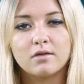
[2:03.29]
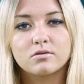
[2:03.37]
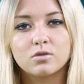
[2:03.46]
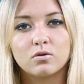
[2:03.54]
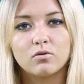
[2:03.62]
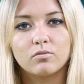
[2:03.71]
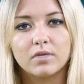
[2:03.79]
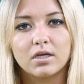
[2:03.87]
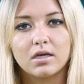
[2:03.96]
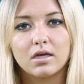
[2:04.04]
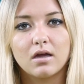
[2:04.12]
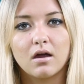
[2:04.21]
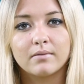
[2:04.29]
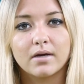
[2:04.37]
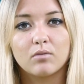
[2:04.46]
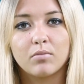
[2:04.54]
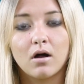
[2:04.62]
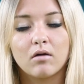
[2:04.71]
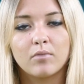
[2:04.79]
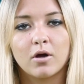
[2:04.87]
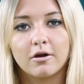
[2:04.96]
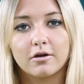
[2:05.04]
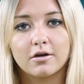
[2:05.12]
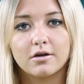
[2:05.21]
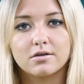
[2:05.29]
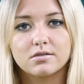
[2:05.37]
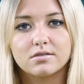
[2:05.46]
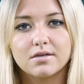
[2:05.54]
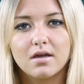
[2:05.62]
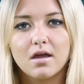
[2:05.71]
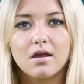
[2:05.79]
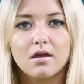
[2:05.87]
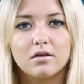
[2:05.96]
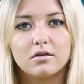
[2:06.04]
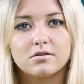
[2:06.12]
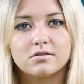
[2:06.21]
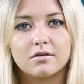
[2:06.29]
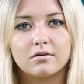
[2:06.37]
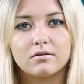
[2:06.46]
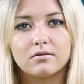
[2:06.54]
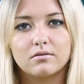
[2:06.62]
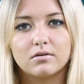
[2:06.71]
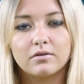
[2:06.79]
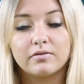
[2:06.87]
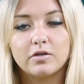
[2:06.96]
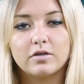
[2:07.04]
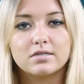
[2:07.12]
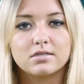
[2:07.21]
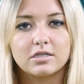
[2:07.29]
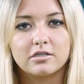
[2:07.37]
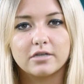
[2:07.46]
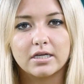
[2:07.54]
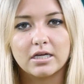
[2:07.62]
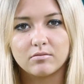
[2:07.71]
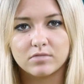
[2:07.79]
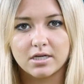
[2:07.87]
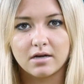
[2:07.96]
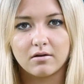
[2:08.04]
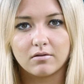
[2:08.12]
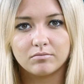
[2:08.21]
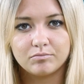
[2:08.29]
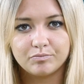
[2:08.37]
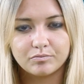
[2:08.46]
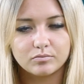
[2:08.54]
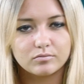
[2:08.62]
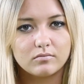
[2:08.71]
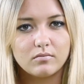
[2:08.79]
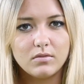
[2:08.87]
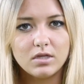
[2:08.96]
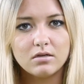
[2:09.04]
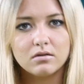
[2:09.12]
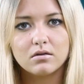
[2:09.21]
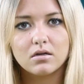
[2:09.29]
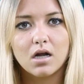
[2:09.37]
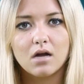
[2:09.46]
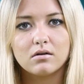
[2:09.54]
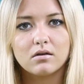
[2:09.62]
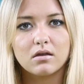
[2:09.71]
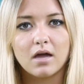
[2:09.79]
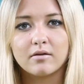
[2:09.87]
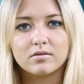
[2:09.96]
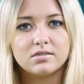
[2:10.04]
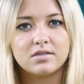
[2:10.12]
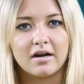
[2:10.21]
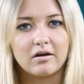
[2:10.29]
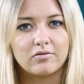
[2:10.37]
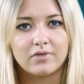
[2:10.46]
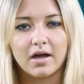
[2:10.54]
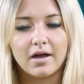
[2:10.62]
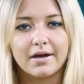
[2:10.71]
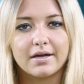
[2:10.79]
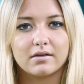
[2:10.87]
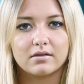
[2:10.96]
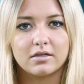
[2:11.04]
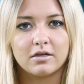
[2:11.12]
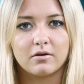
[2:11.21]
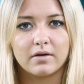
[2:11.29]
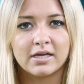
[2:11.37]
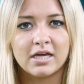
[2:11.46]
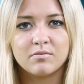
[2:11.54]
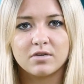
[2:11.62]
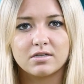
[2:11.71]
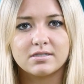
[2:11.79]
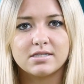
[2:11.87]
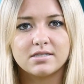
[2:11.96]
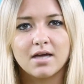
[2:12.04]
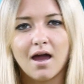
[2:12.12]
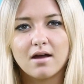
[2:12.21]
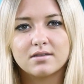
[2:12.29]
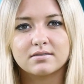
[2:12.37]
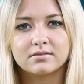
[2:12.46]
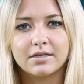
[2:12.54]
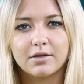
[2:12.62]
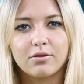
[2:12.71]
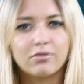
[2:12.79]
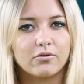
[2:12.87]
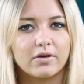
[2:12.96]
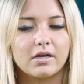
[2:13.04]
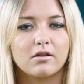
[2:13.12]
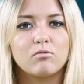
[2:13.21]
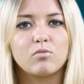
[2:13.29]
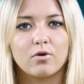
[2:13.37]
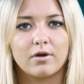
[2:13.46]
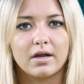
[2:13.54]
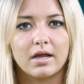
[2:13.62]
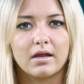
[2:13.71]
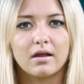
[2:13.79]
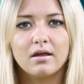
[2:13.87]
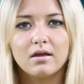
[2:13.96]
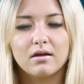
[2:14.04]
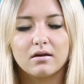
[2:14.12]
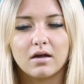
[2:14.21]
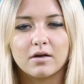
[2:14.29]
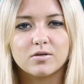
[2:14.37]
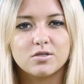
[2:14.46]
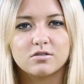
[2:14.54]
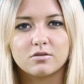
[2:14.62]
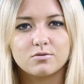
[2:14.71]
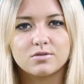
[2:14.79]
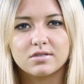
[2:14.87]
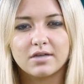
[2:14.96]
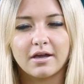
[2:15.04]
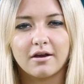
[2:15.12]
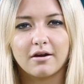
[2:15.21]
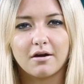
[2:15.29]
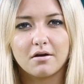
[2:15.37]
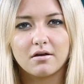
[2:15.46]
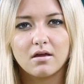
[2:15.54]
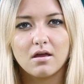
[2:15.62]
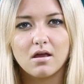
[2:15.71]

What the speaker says: and told me about Palm Partners. So a few days later, I came down. I was terrified. You know, I came into detox at like 3 a.m. I was so scared.